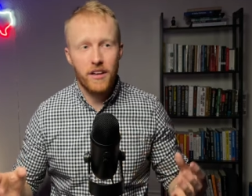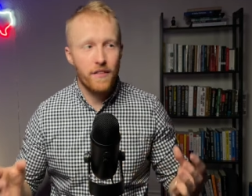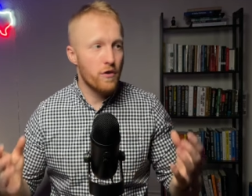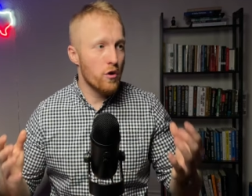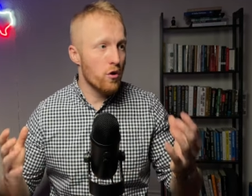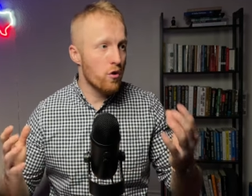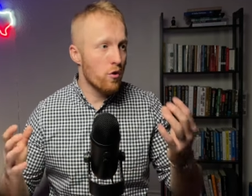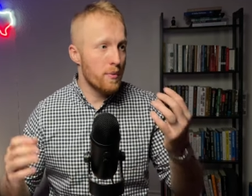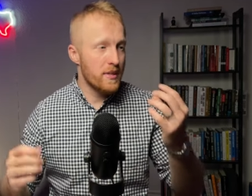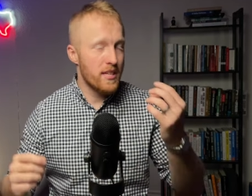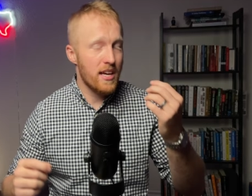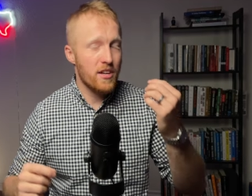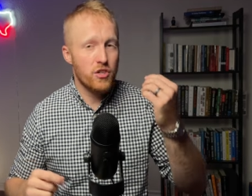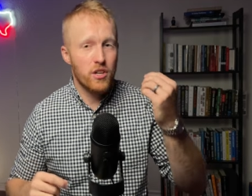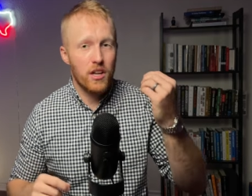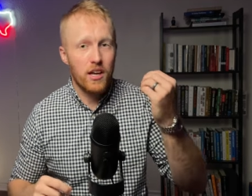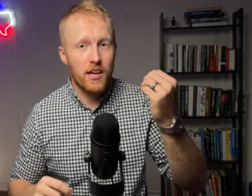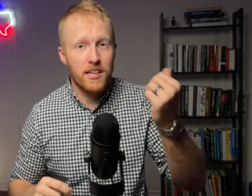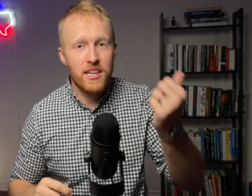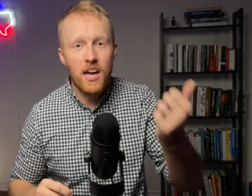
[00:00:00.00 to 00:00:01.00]
If you're
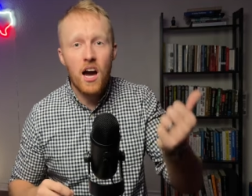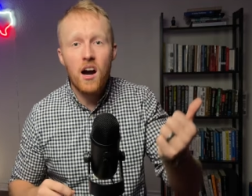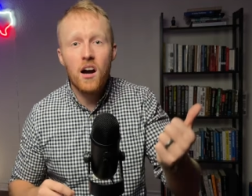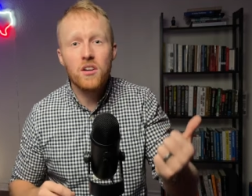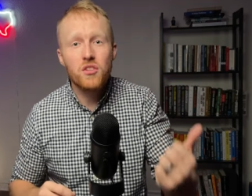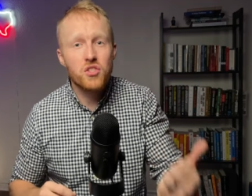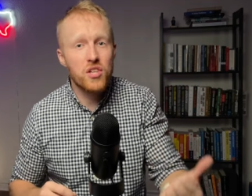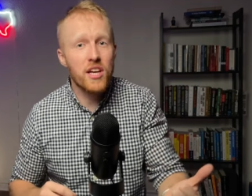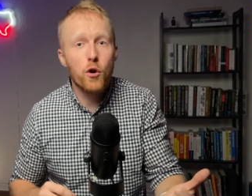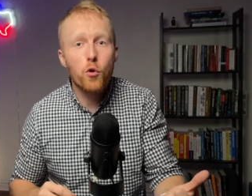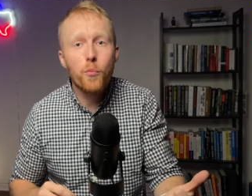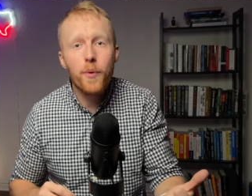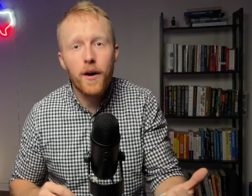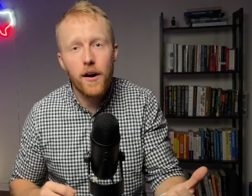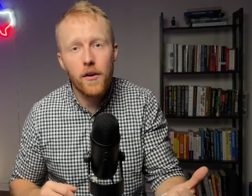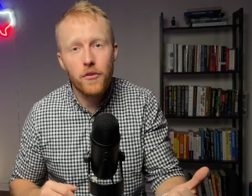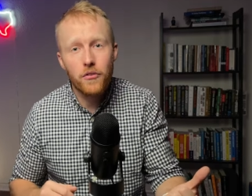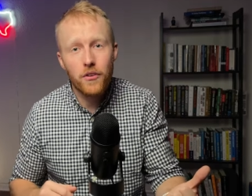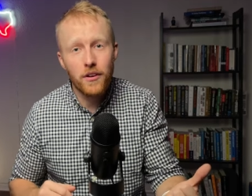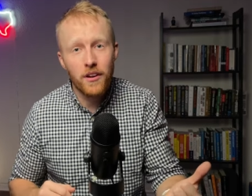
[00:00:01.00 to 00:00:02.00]
potentially a young single
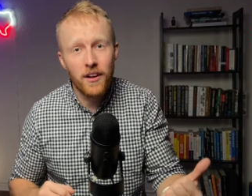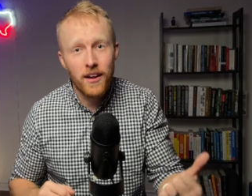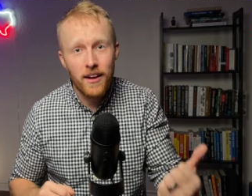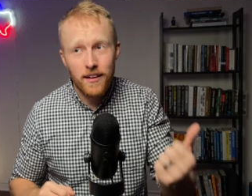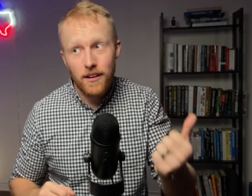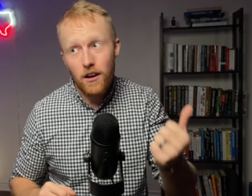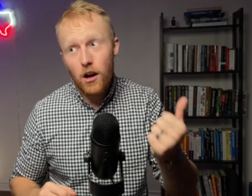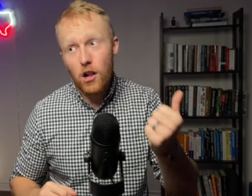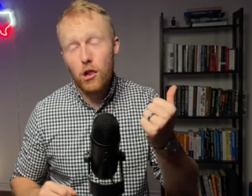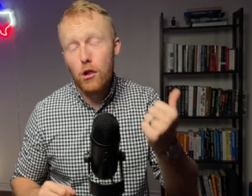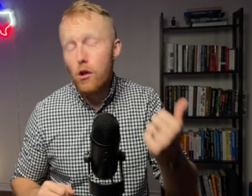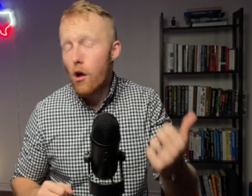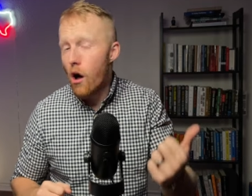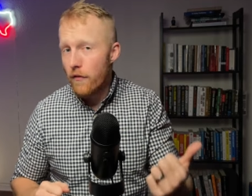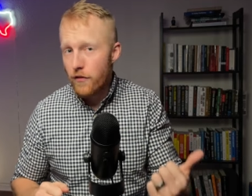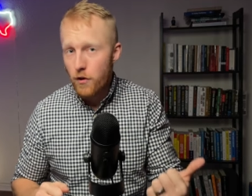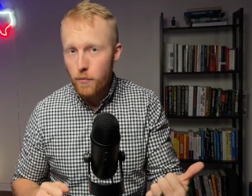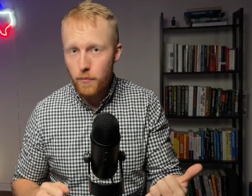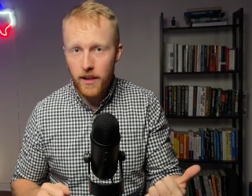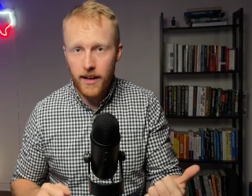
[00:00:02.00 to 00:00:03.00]
person, a lot
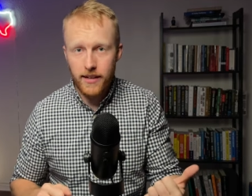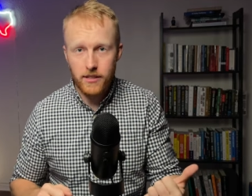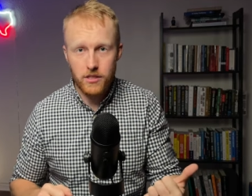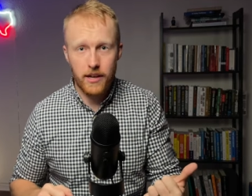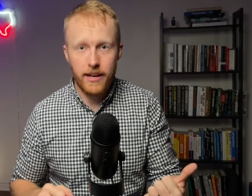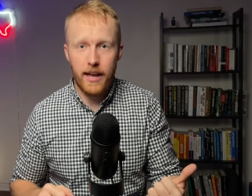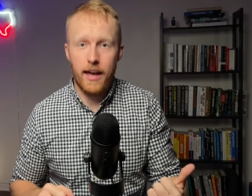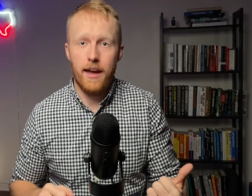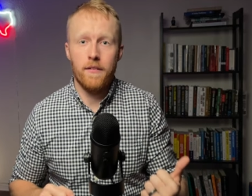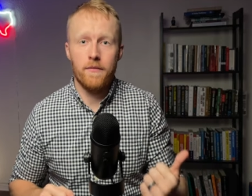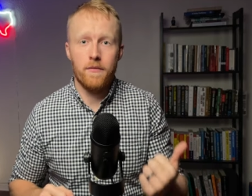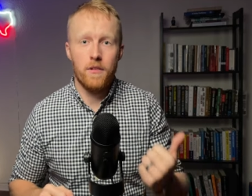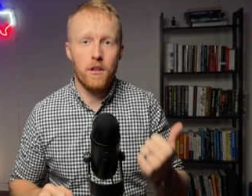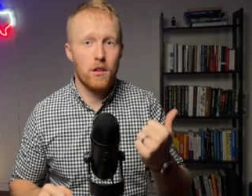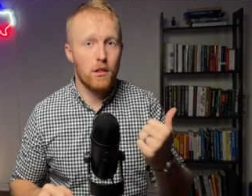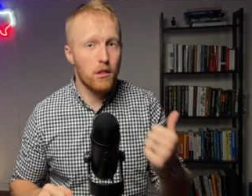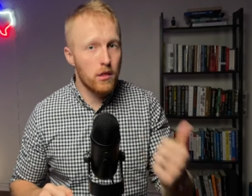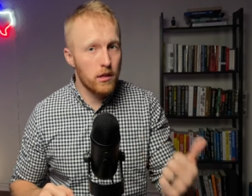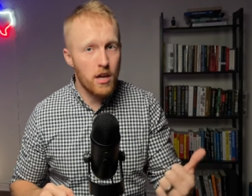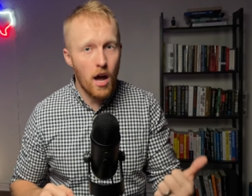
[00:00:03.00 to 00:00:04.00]
of complaints I get,
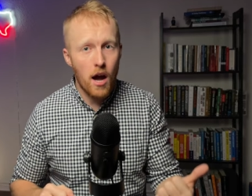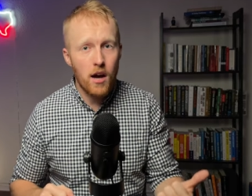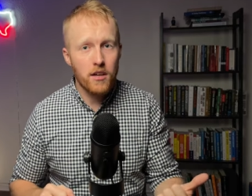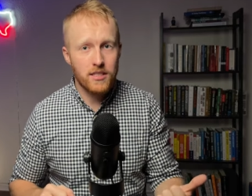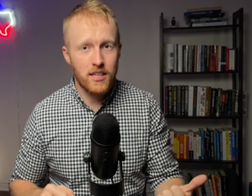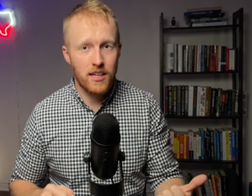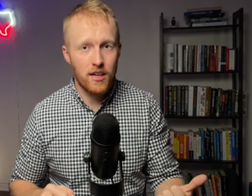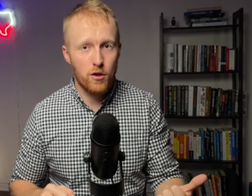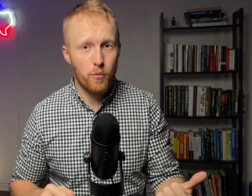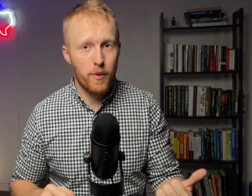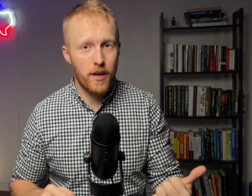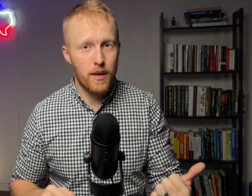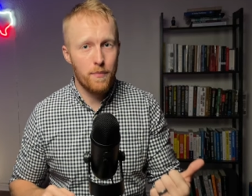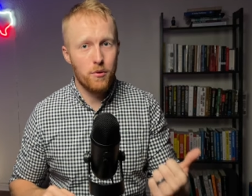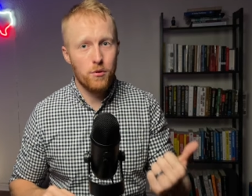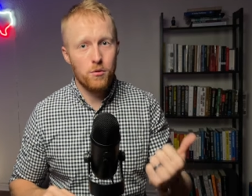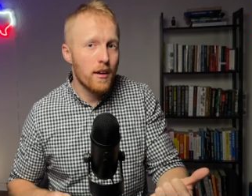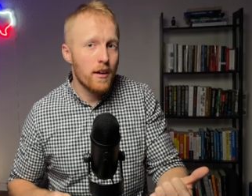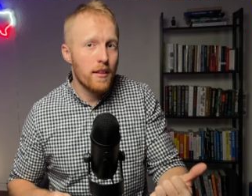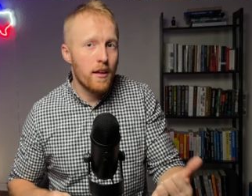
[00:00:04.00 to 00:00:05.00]
young single
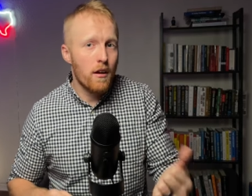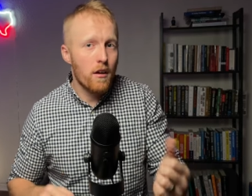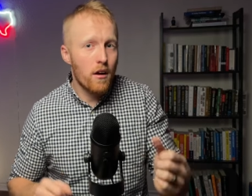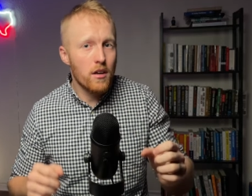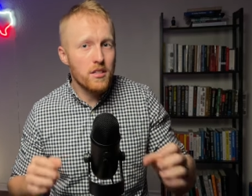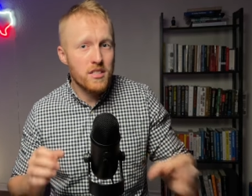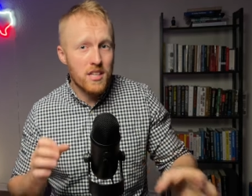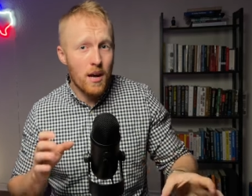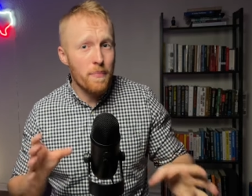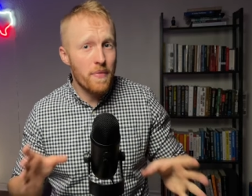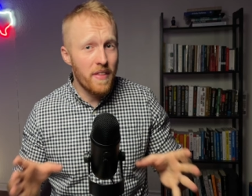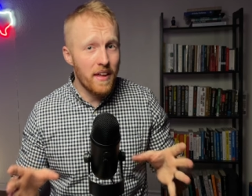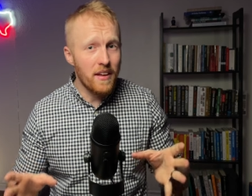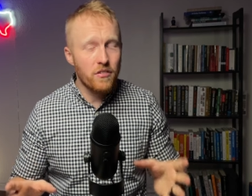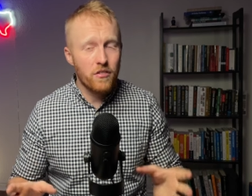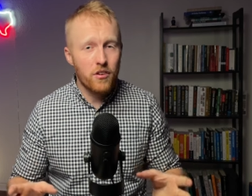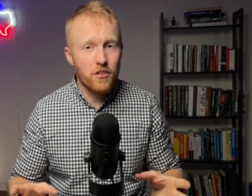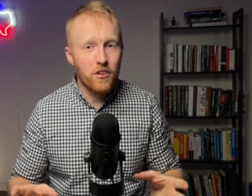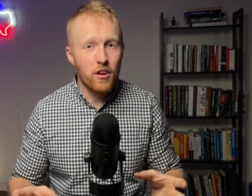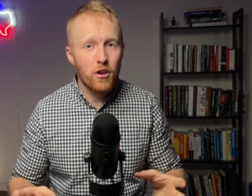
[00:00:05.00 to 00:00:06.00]
people, there are some
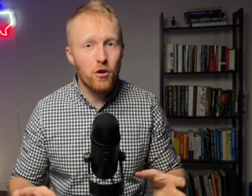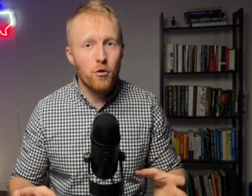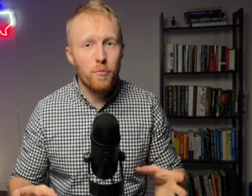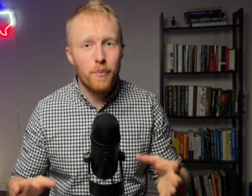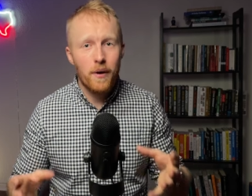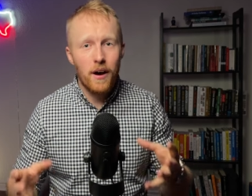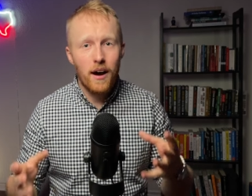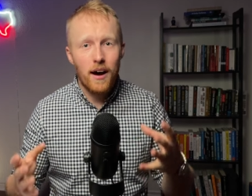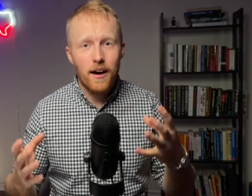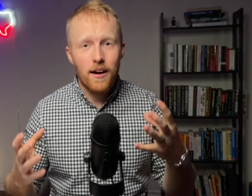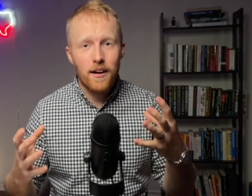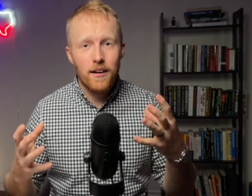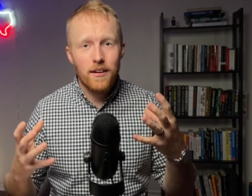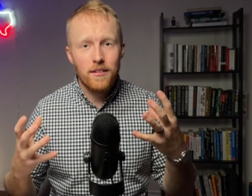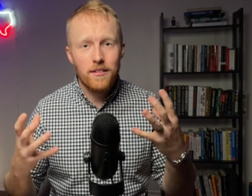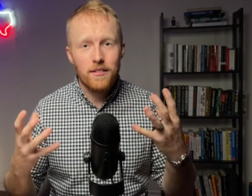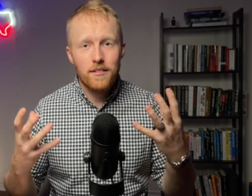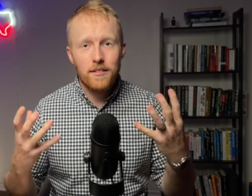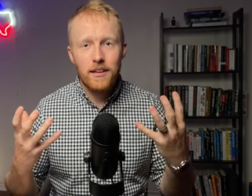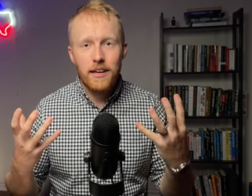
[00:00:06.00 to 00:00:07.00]
things to do, but
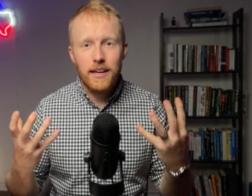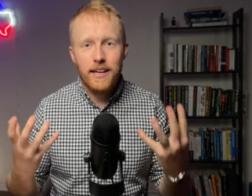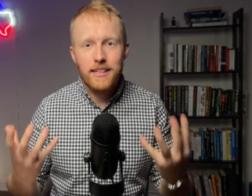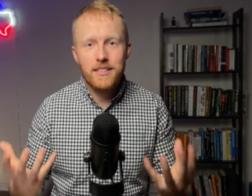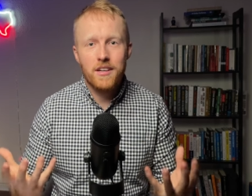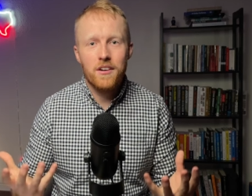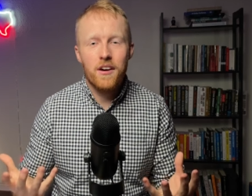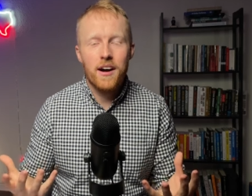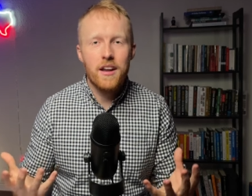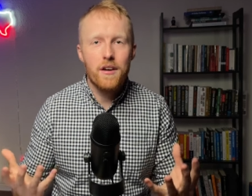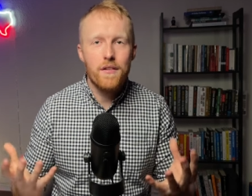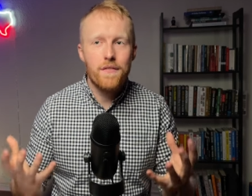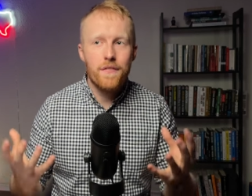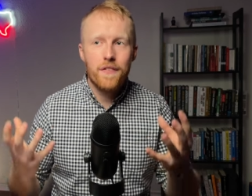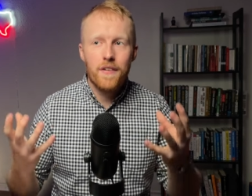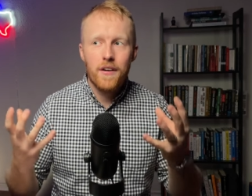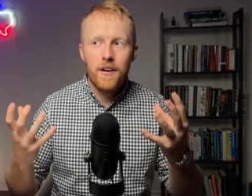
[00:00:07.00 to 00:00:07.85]
it's kind of